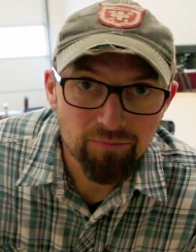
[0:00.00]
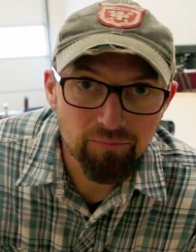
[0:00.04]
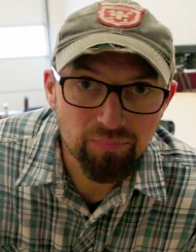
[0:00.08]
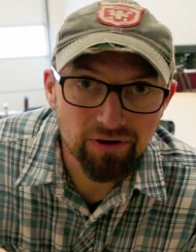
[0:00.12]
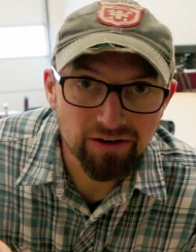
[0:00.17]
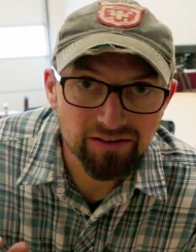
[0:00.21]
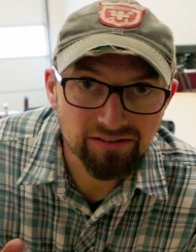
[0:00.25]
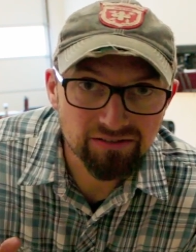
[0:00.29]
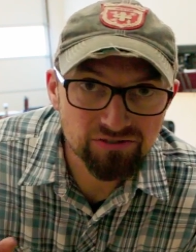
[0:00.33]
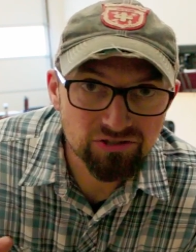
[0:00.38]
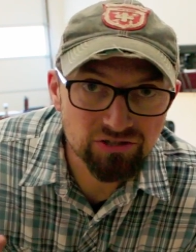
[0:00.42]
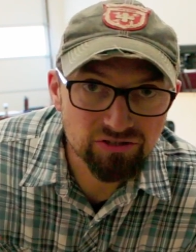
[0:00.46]

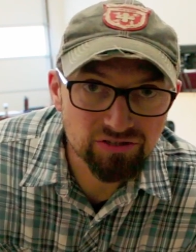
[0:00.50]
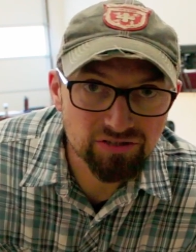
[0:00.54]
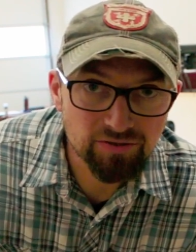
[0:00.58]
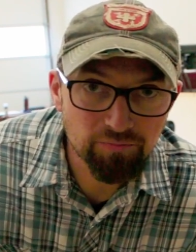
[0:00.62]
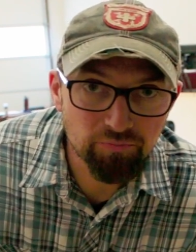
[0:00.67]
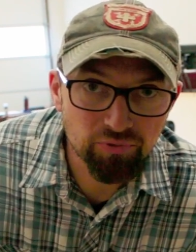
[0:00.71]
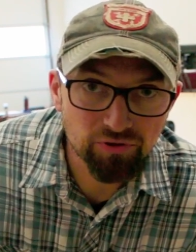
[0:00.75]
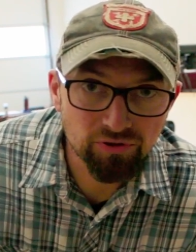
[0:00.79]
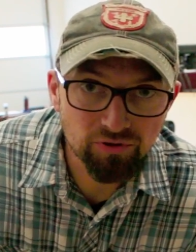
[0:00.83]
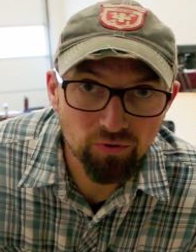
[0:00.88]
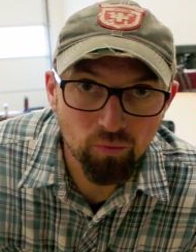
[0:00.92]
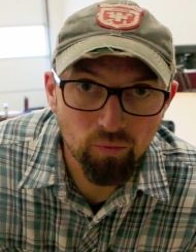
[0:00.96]
But it's just to
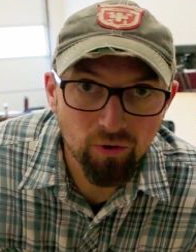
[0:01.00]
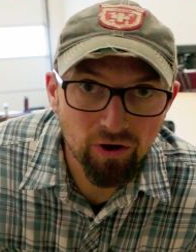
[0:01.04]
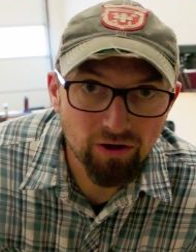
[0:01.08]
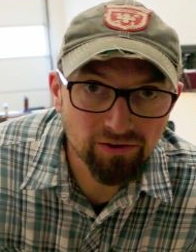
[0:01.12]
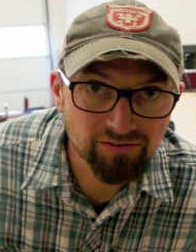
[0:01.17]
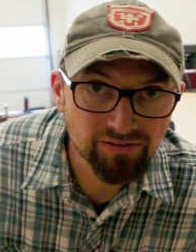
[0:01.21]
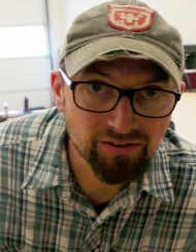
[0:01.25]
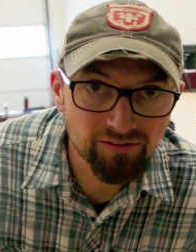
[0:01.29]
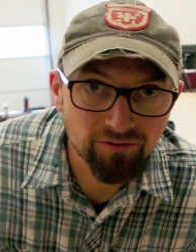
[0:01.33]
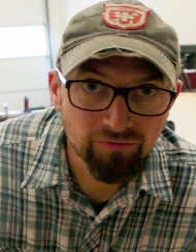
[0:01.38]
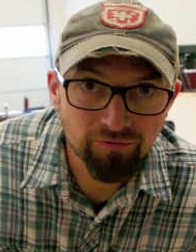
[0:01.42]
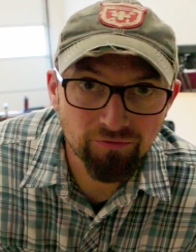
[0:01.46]
put the
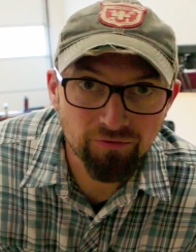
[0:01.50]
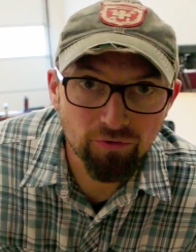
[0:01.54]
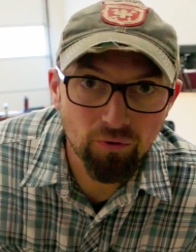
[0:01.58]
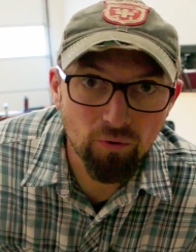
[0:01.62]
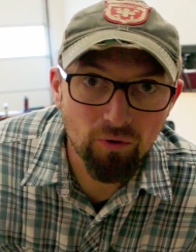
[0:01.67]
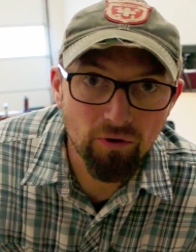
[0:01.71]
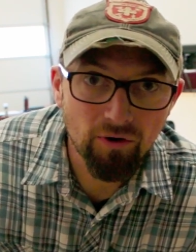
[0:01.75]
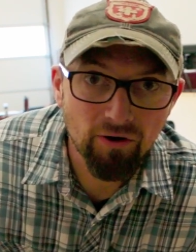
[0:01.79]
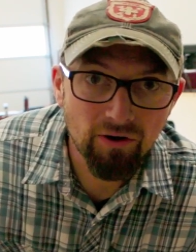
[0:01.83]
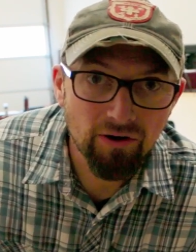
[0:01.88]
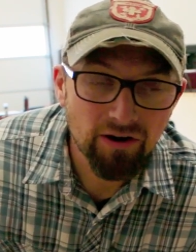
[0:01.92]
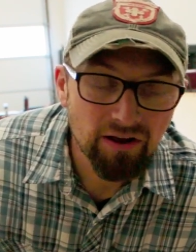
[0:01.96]
walls on the
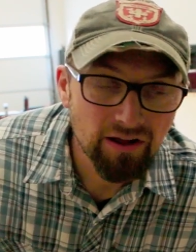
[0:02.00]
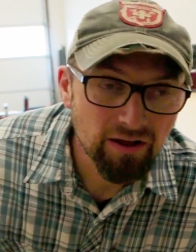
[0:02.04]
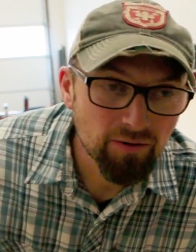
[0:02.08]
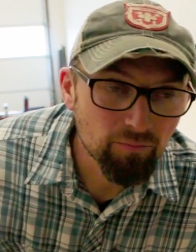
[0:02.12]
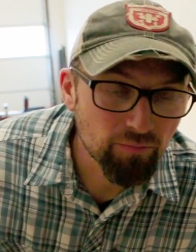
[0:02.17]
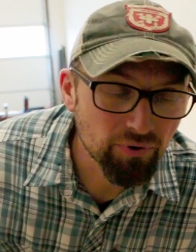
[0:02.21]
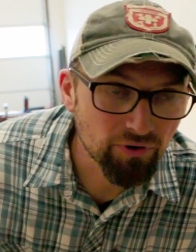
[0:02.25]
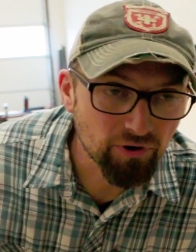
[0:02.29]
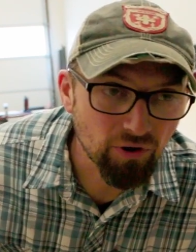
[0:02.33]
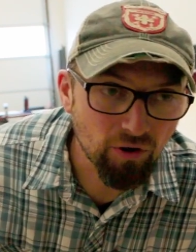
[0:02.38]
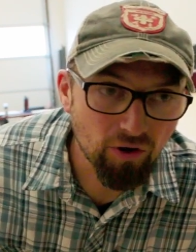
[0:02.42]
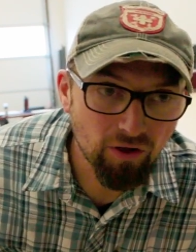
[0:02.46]
floor,
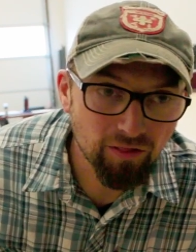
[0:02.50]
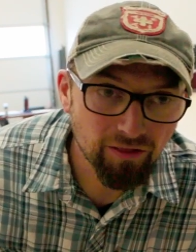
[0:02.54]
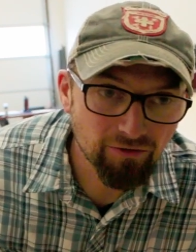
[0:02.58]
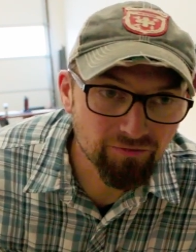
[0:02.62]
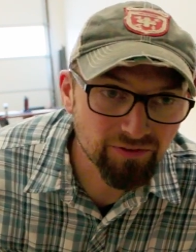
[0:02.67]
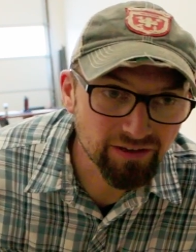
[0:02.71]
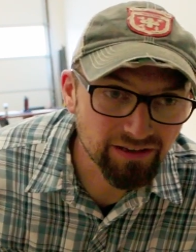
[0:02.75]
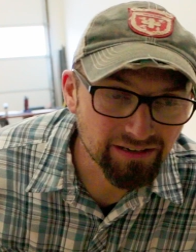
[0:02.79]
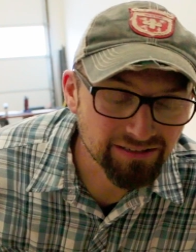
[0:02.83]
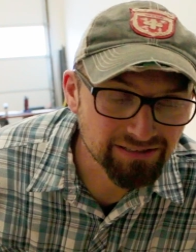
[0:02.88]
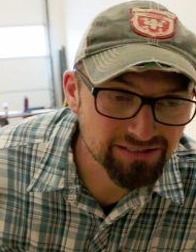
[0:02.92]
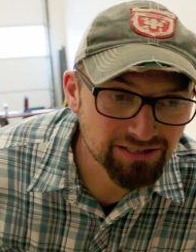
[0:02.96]
put all of
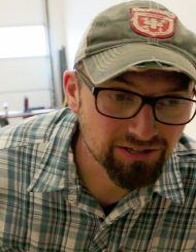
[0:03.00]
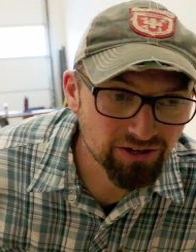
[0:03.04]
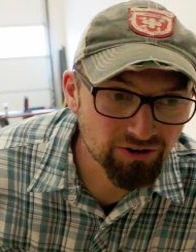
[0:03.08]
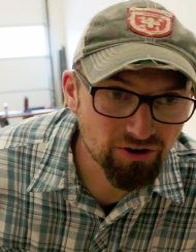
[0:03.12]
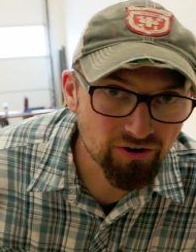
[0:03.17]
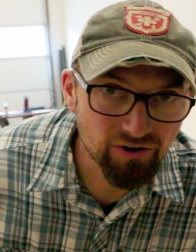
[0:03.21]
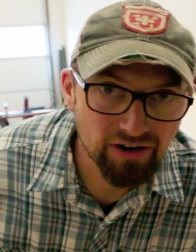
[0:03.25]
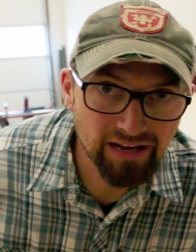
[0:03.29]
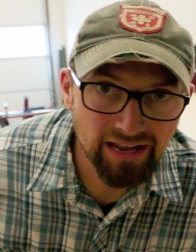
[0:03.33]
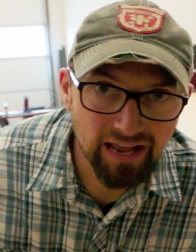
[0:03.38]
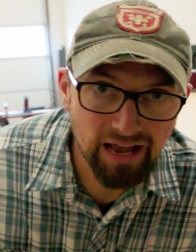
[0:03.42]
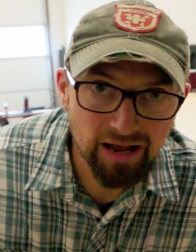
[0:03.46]
the
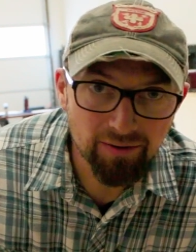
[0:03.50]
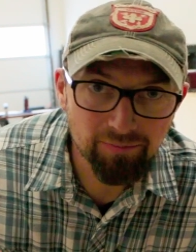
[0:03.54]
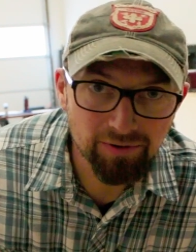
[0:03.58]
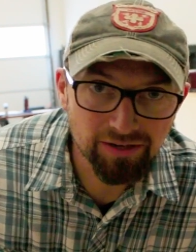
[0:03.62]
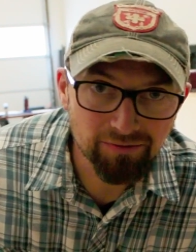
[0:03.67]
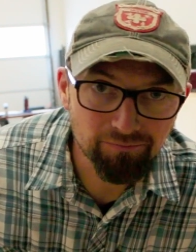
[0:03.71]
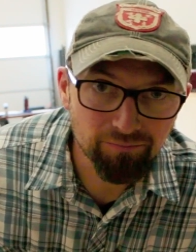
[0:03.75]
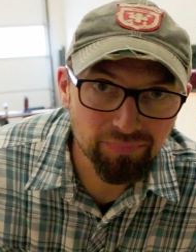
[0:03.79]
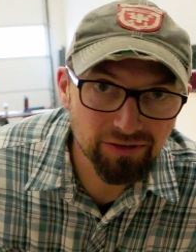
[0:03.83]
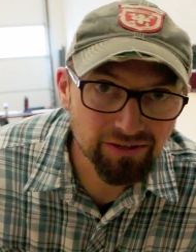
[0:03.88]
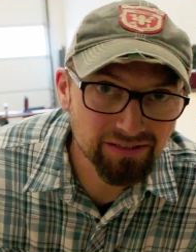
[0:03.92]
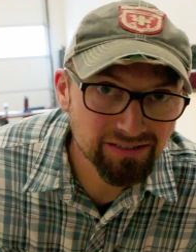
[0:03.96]
interior
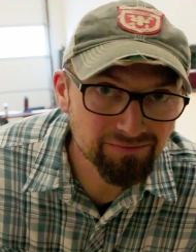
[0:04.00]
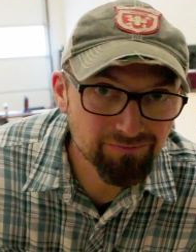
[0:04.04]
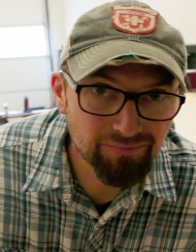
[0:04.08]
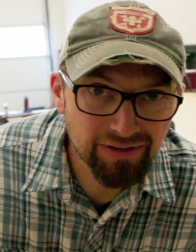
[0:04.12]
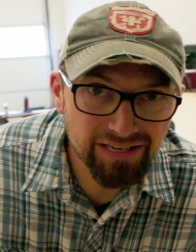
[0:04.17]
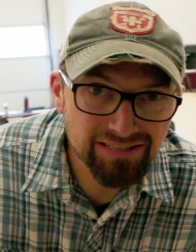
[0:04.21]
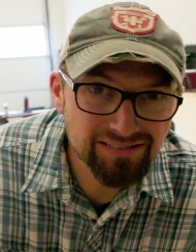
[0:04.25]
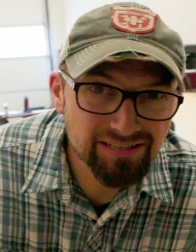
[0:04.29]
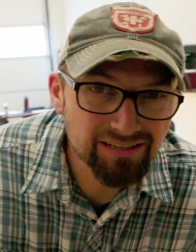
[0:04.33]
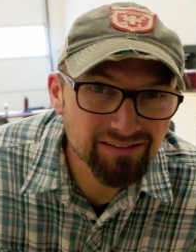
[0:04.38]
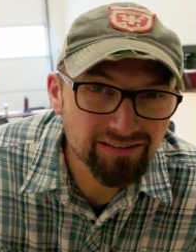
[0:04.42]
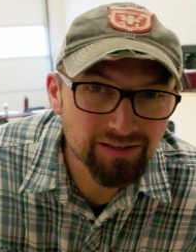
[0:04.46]
cabinet,
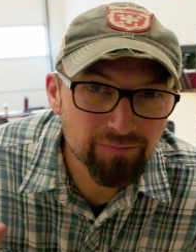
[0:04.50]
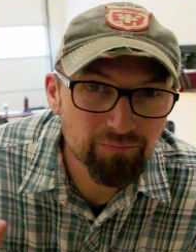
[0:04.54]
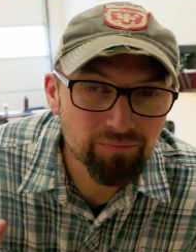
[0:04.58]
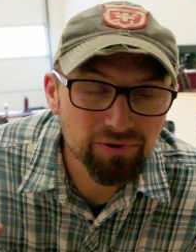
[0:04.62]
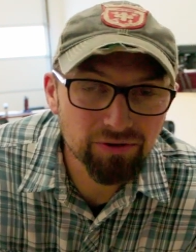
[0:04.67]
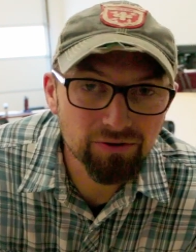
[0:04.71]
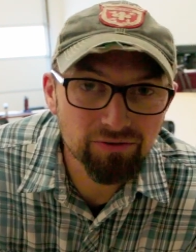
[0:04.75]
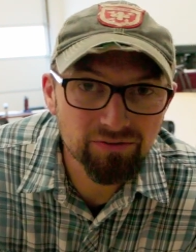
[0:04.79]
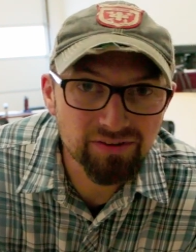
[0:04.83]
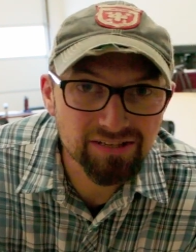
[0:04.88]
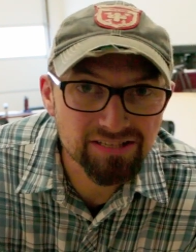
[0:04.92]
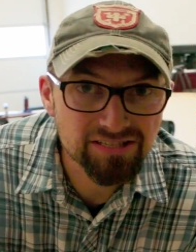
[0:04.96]
basically
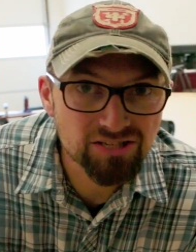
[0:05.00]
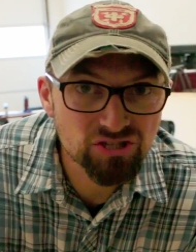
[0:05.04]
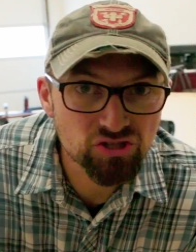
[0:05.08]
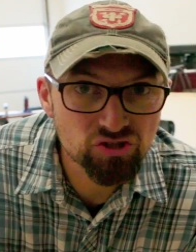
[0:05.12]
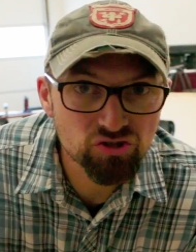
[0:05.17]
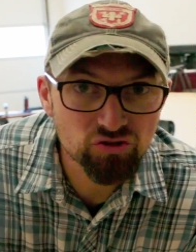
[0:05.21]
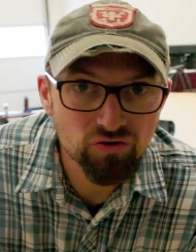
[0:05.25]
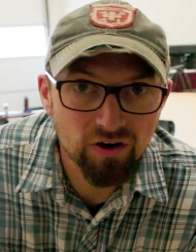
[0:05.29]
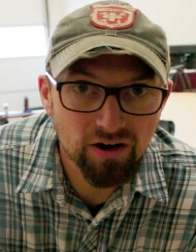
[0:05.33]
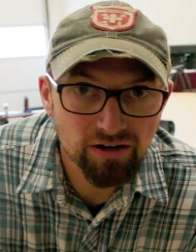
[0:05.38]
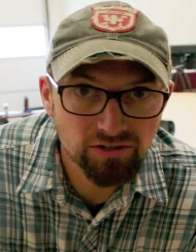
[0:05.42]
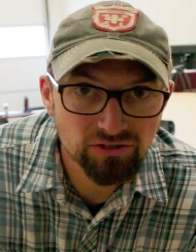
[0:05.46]
build the
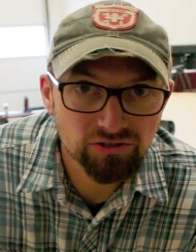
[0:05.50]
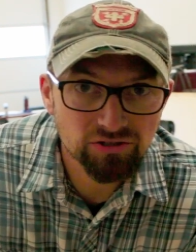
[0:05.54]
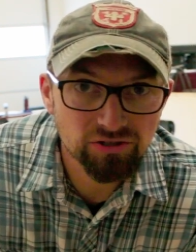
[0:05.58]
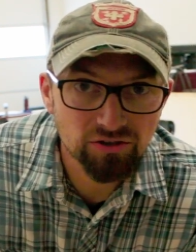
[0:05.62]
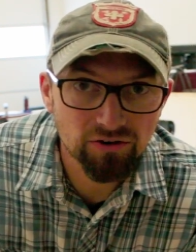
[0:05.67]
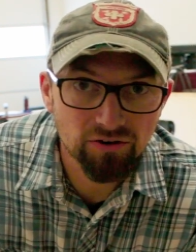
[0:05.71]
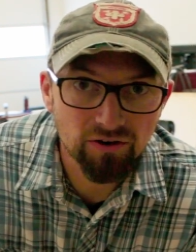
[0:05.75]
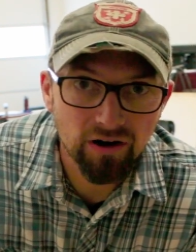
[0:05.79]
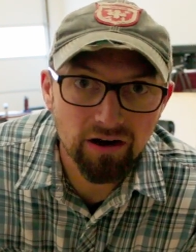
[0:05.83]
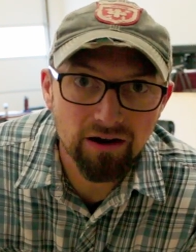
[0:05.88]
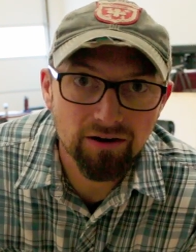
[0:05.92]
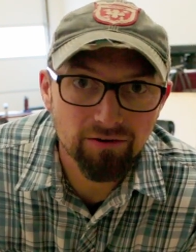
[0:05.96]

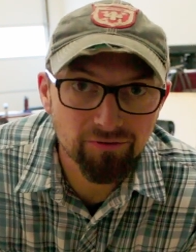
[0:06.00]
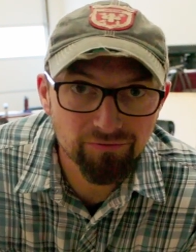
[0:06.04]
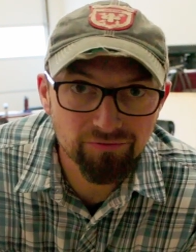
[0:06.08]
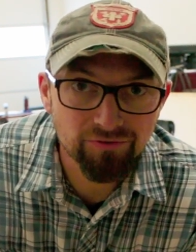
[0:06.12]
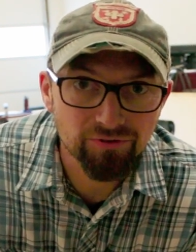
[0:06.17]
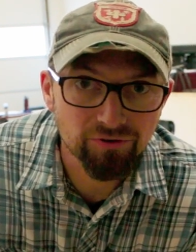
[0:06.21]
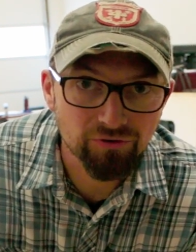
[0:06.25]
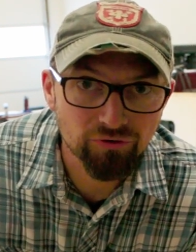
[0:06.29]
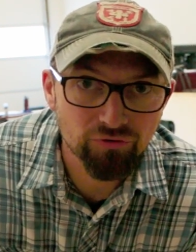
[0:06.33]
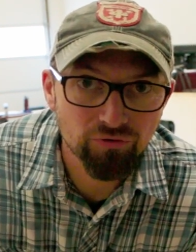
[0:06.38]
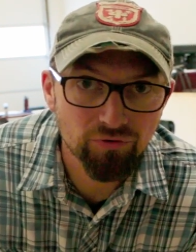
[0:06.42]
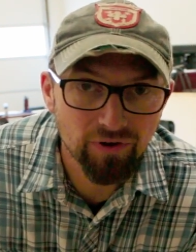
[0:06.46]
structure of
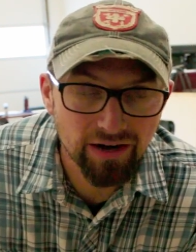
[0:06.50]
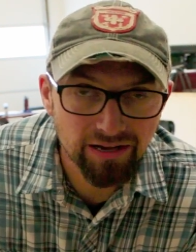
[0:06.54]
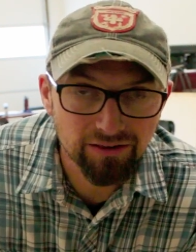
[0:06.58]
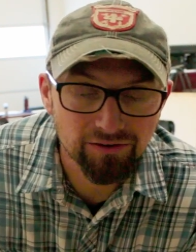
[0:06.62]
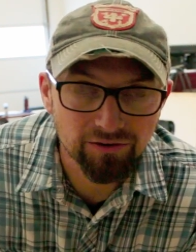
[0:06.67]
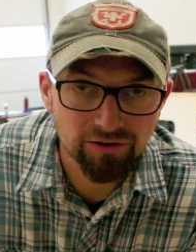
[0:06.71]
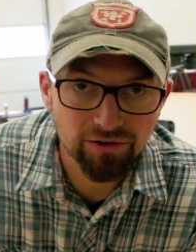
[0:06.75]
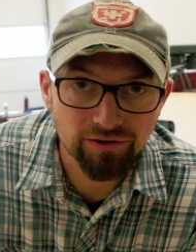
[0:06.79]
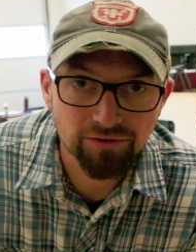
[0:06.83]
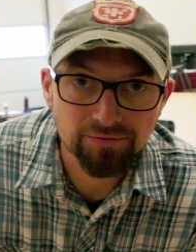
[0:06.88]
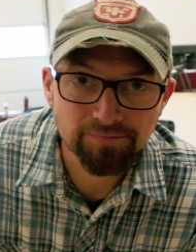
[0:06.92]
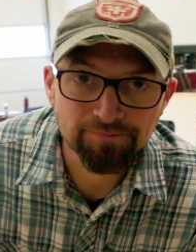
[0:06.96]
the
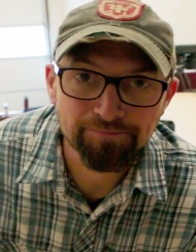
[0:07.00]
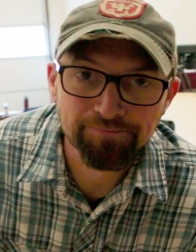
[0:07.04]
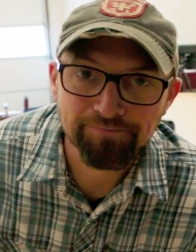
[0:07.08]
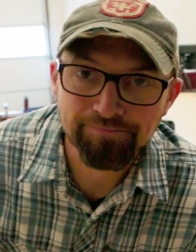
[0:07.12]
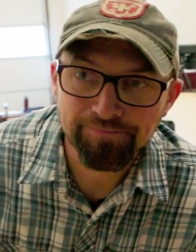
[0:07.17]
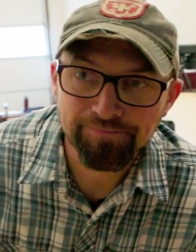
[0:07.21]
trailer,